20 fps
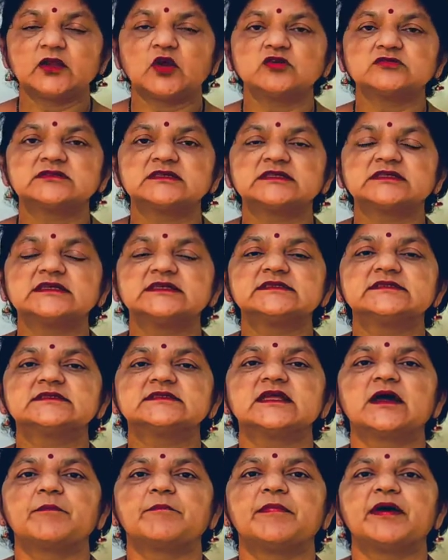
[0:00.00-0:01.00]

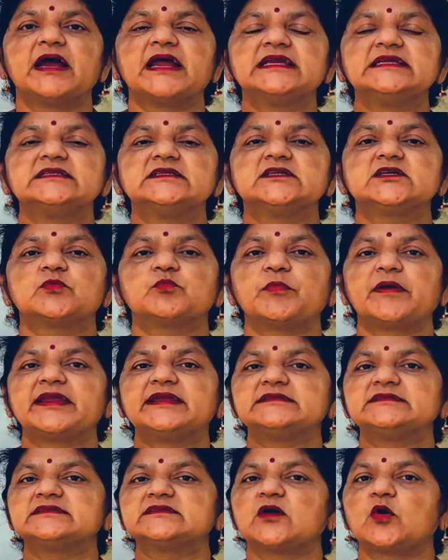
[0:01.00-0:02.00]
Curiosity is the very
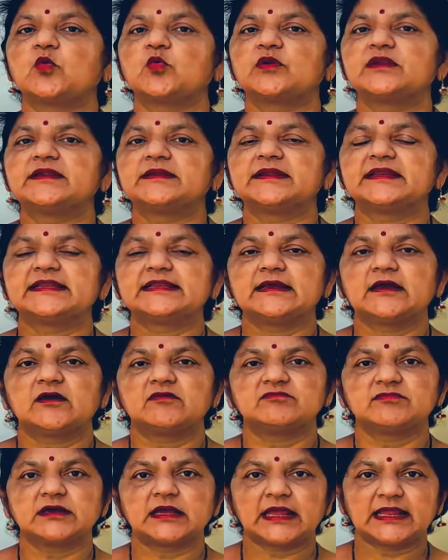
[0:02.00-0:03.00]
basis
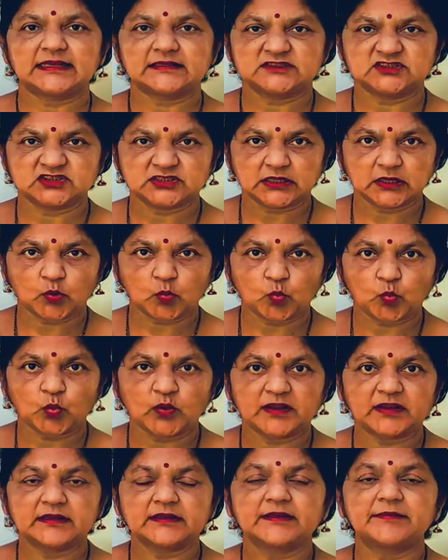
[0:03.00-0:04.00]
of
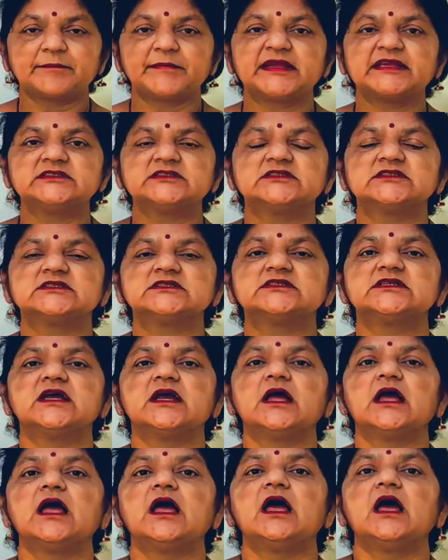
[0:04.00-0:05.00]

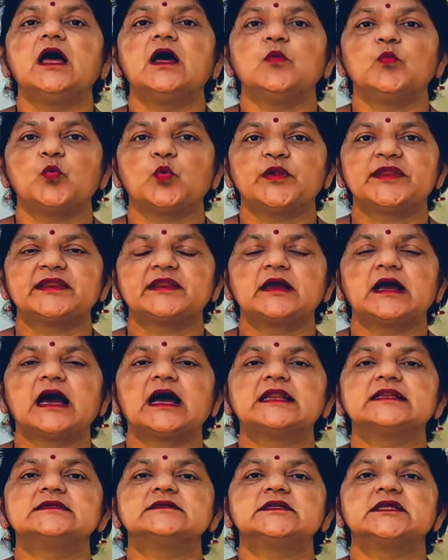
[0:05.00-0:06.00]
education. When
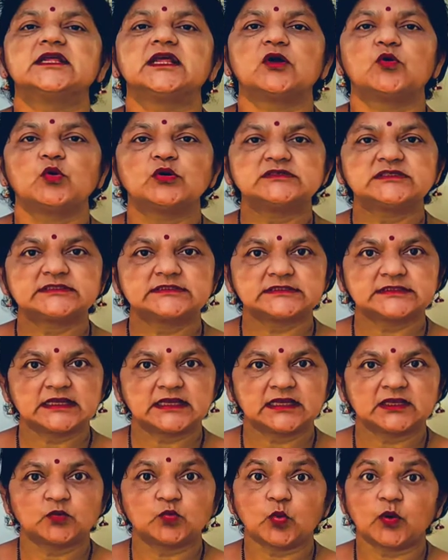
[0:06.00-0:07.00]
you are
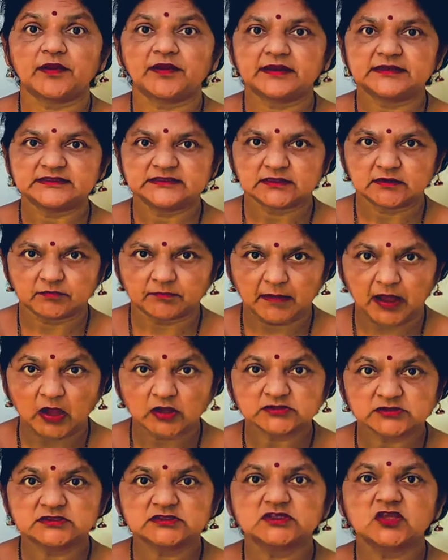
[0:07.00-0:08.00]
curious, you
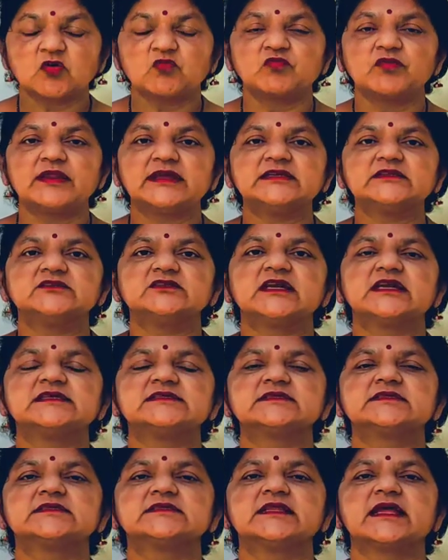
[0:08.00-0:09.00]
find lots of
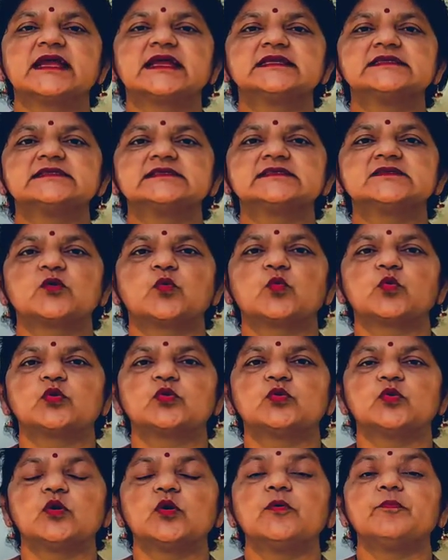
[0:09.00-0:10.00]
interesting things to
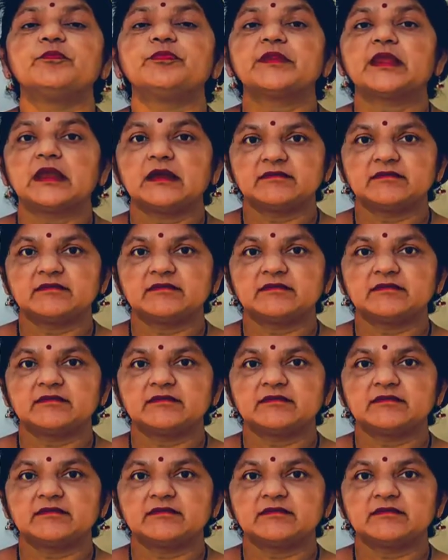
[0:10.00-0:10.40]
do.